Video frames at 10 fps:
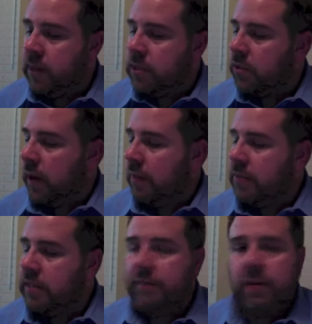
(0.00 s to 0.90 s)
So I
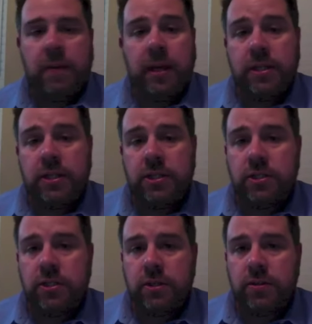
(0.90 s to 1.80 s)
would definitely pay
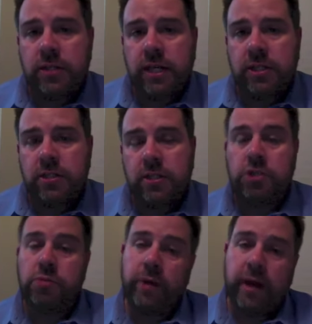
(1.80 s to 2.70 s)
attention to those sections
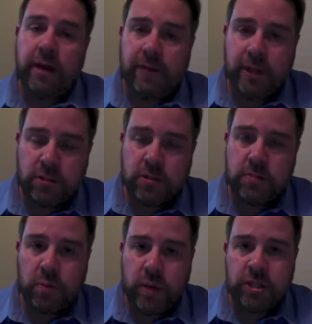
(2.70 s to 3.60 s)
because you will have to answer
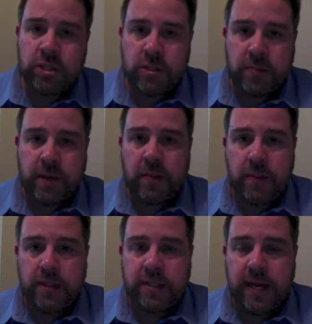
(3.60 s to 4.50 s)
some questions about them
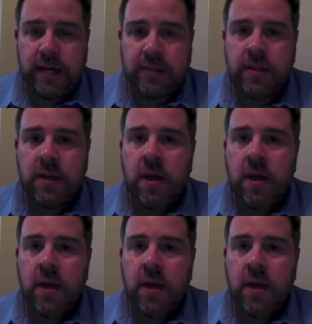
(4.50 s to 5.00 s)
on the test.